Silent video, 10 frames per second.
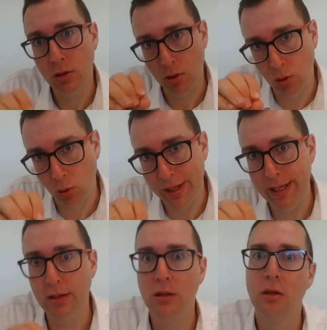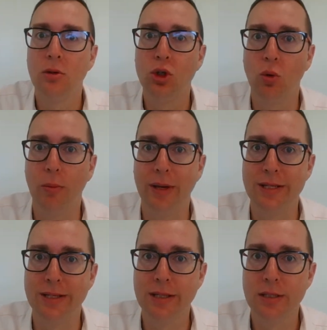look into a
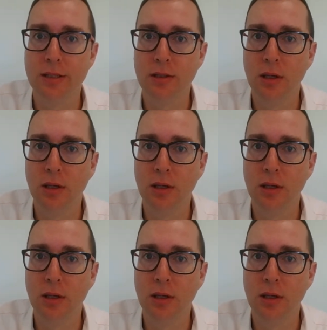business,